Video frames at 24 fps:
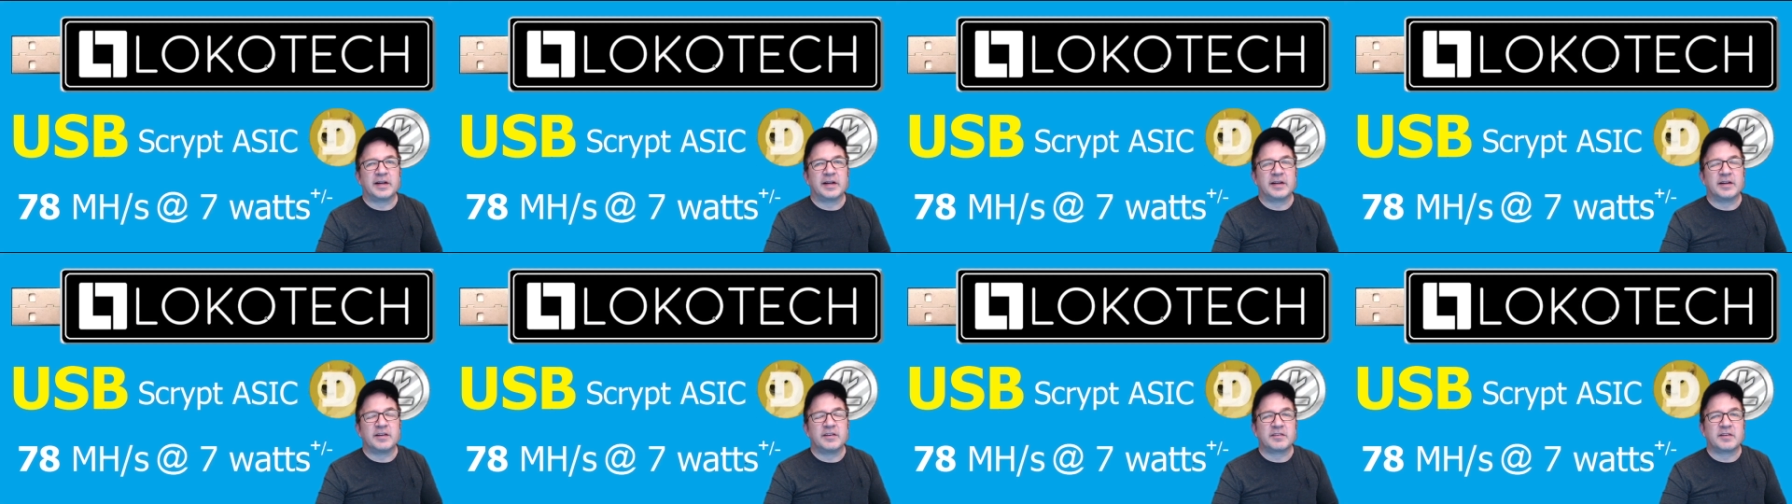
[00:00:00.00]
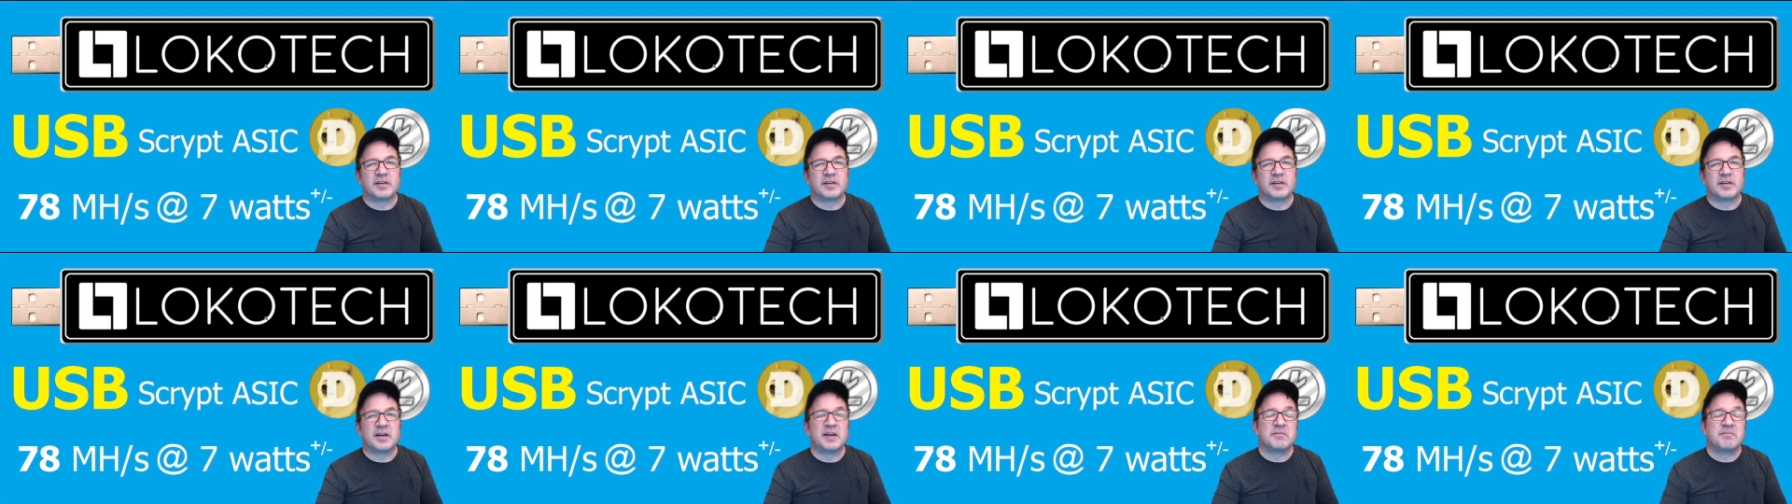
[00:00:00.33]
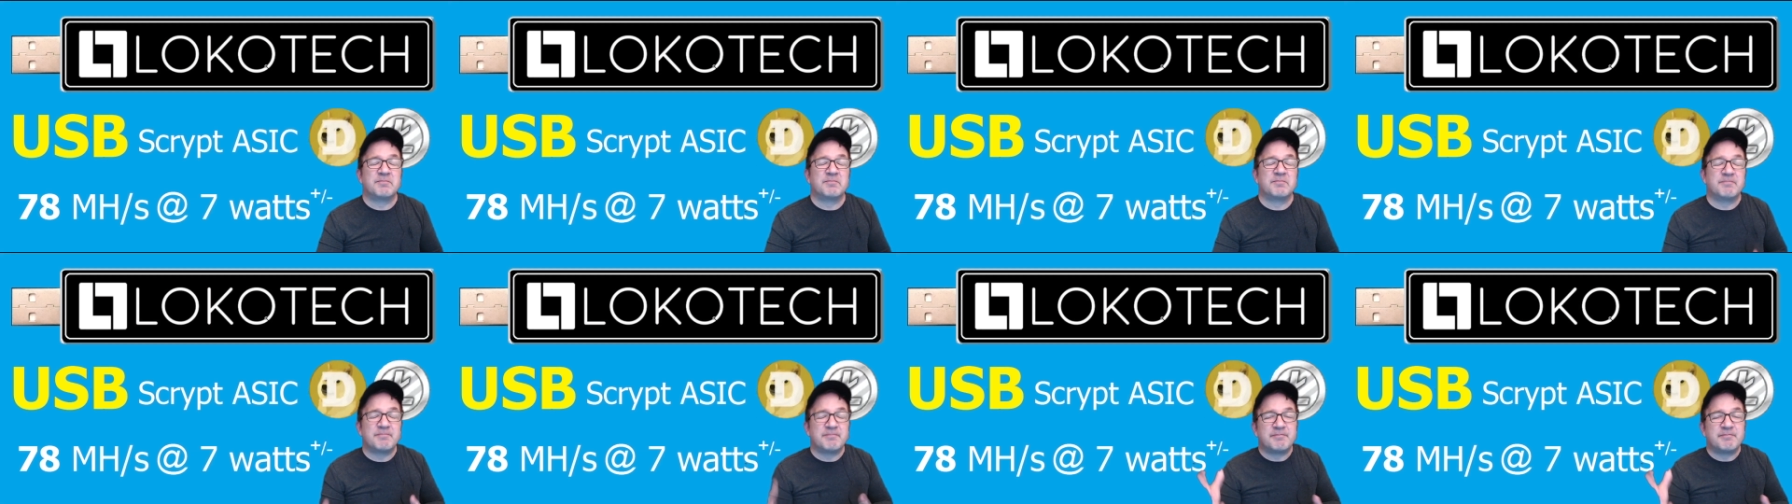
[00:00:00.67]
It just kind of
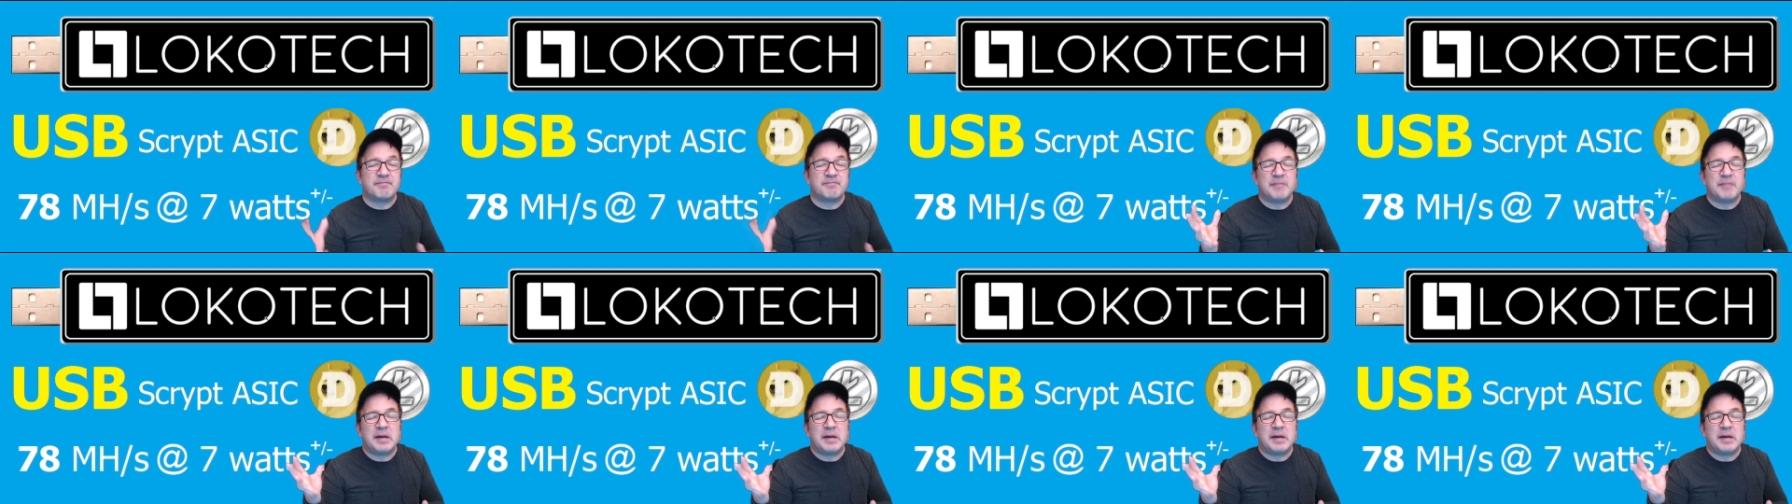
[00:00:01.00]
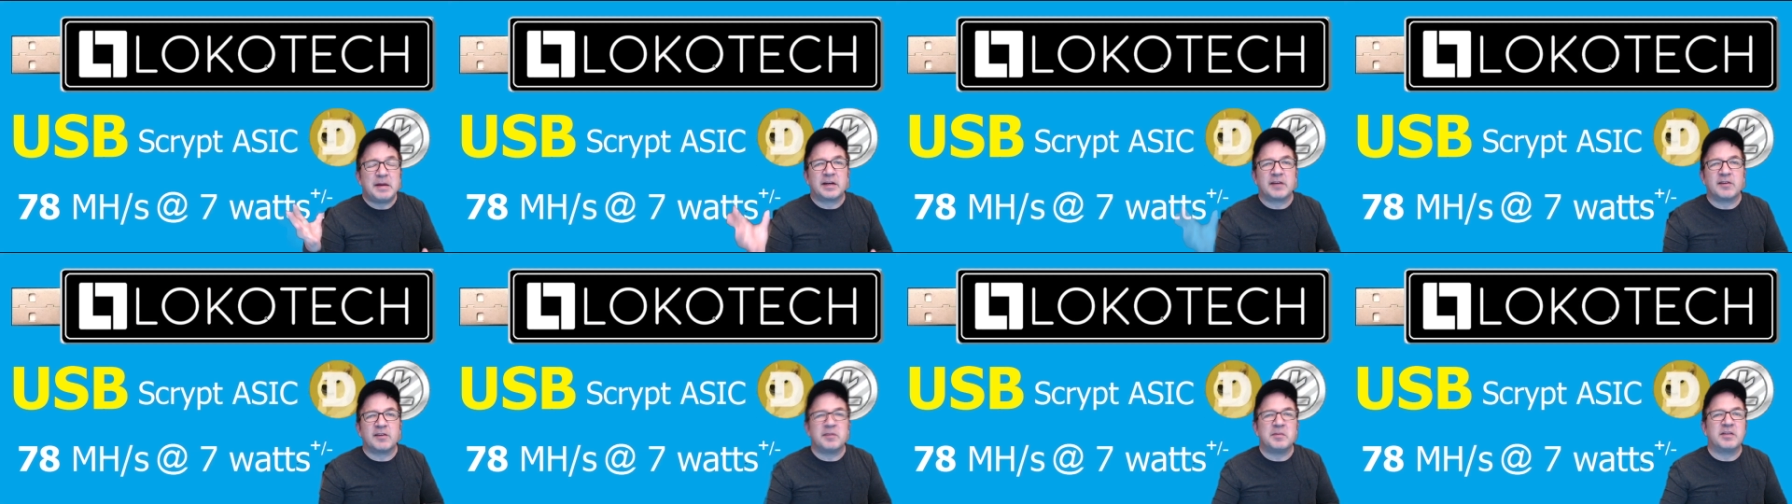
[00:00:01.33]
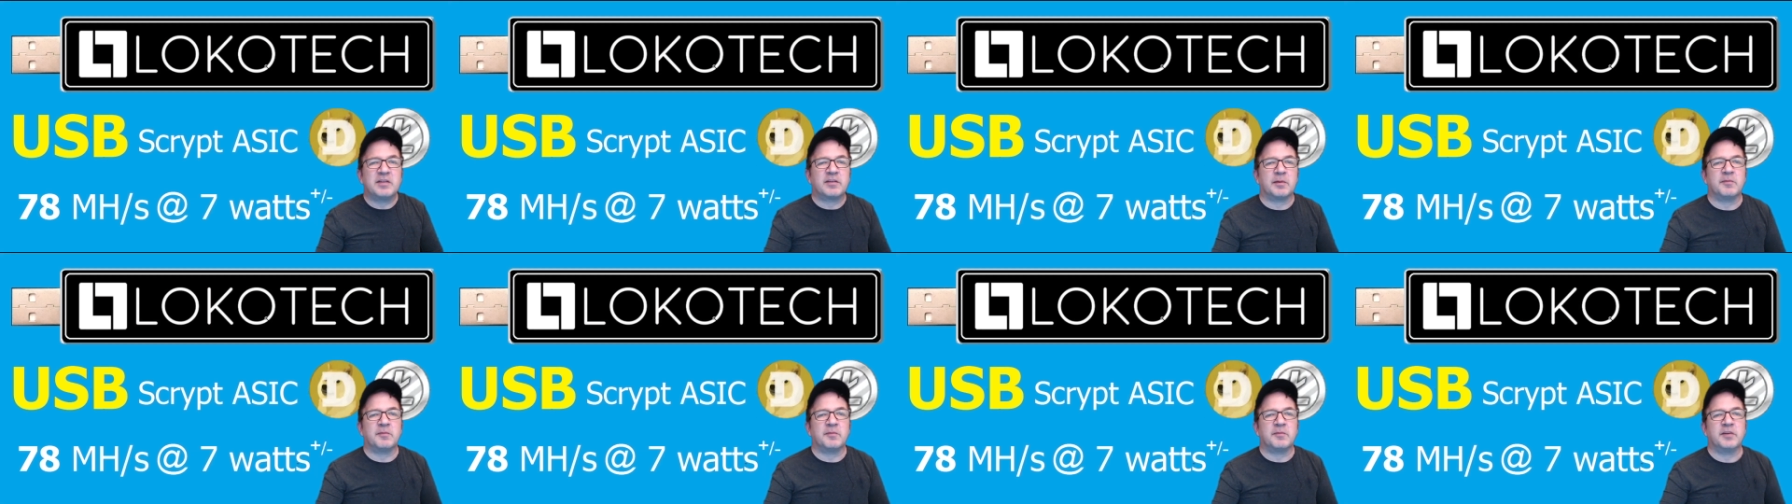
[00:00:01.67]
maybe give me
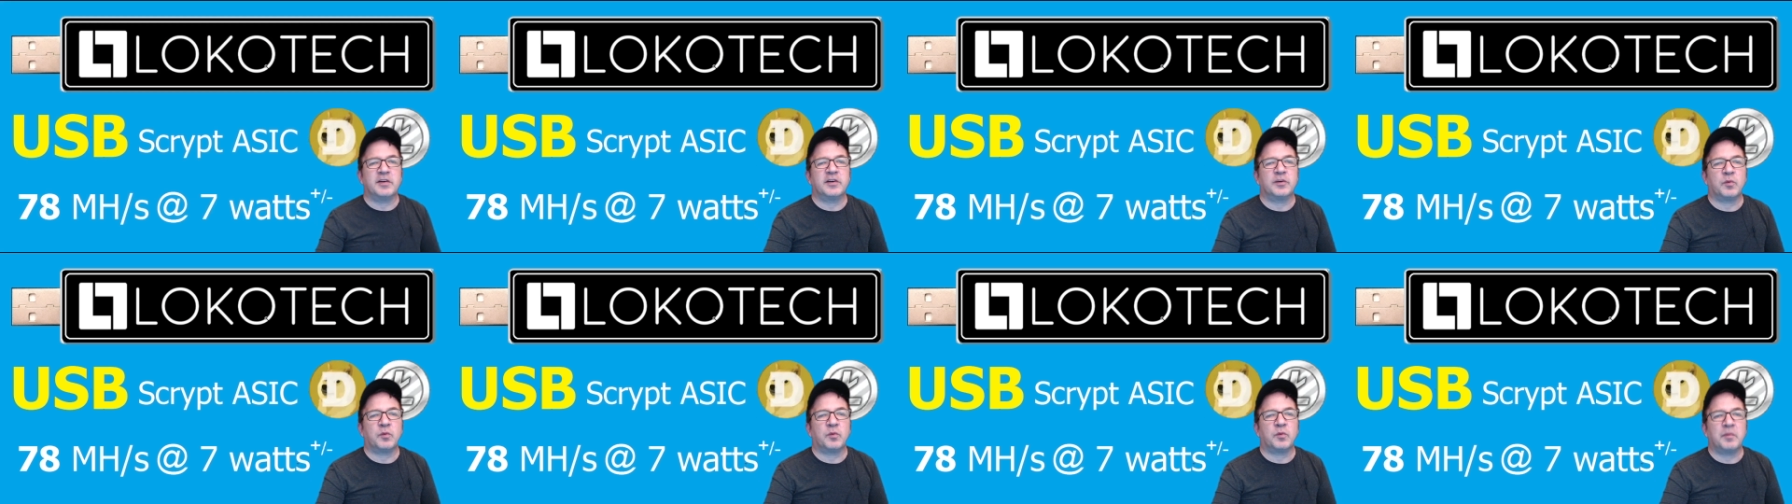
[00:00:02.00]
some visual.